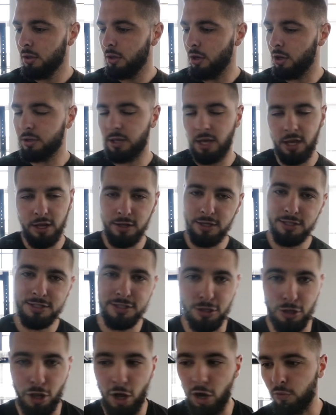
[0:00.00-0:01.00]
Okay, that's
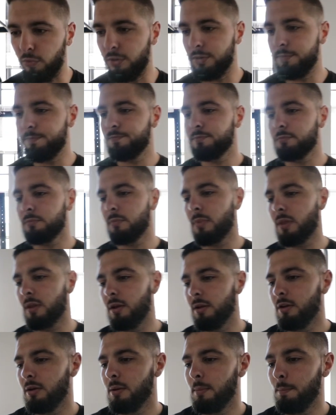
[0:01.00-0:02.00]
a long one.
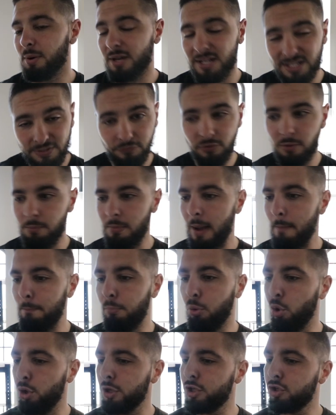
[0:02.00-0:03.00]
But it's from my
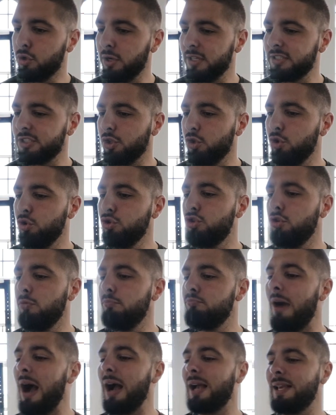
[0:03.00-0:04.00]
boy Chris
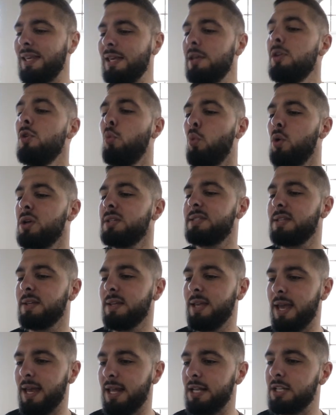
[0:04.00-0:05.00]
Uzumaki once
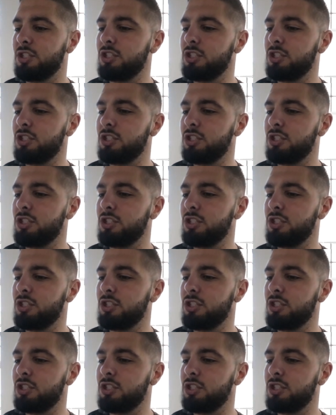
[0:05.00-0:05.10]
again.